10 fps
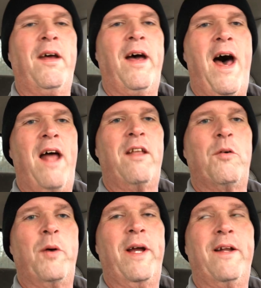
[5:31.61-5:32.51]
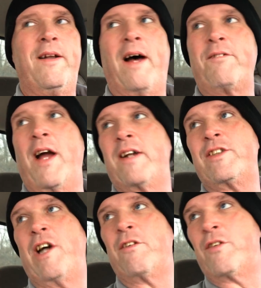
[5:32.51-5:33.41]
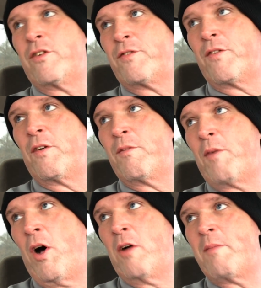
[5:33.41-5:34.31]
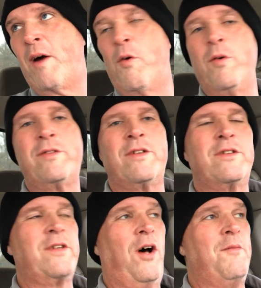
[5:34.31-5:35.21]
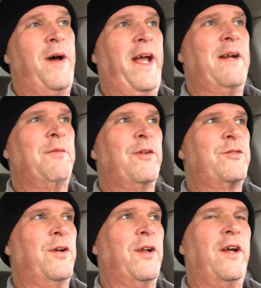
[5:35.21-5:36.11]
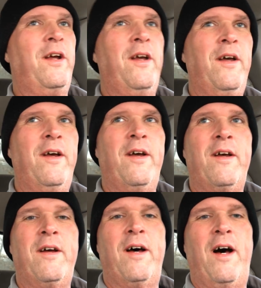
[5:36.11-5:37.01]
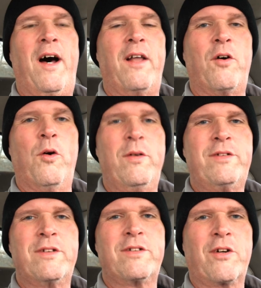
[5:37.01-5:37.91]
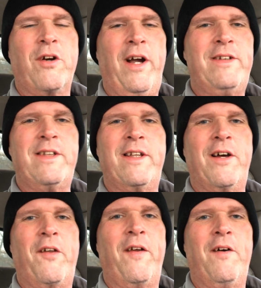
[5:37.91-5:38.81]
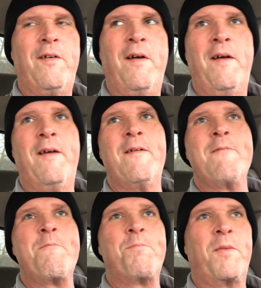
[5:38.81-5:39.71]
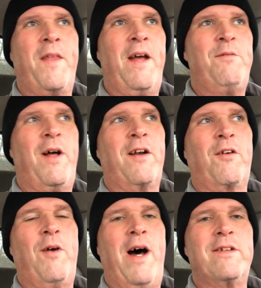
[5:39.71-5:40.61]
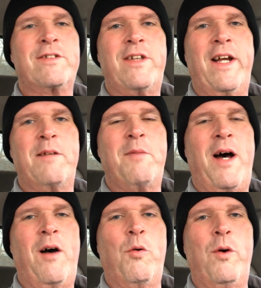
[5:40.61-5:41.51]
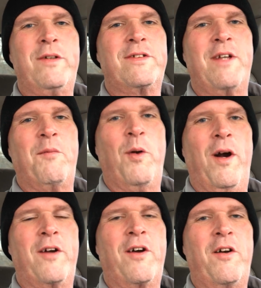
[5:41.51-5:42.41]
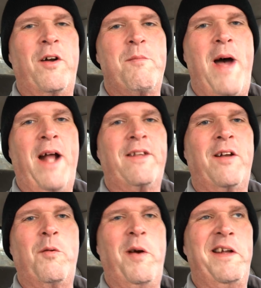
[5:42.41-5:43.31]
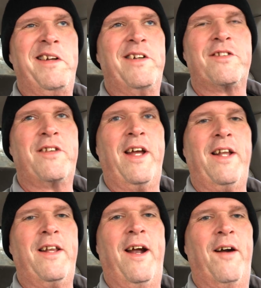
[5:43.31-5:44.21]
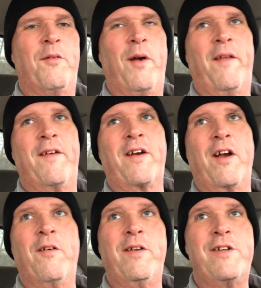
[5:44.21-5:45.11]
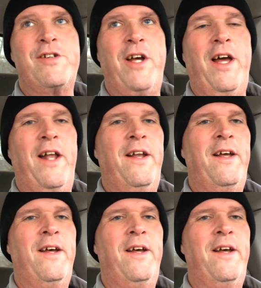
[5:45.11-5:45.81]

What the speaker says: of the wind. I've got shelters for all my horses, all my animals really. The horses are crazy though. They'd rather go out and stand by a wood somewhere, turn their back to the wind and just stand there rather than go in the shed.